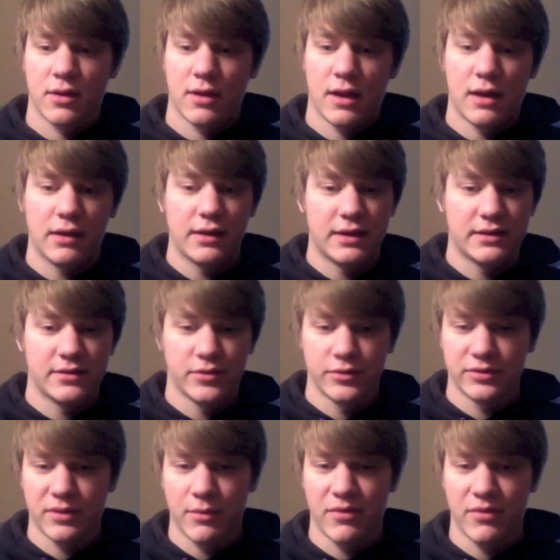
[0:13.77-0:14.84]
I'll get into
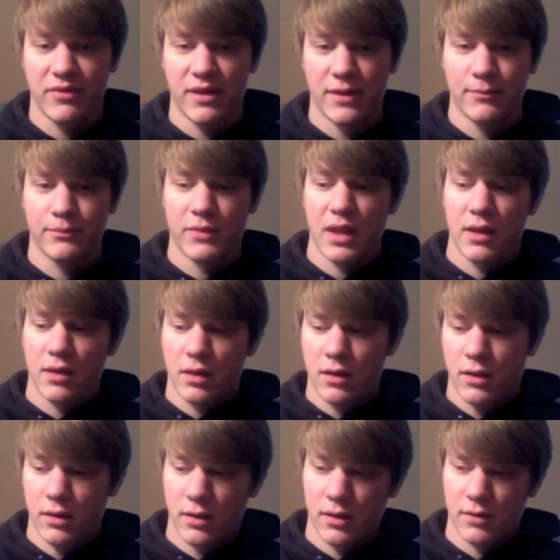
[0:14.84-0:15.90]
some of them,
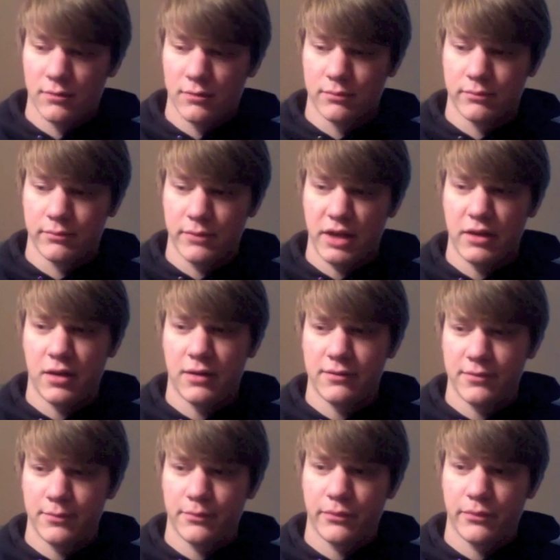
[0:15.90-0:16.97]
not all of them.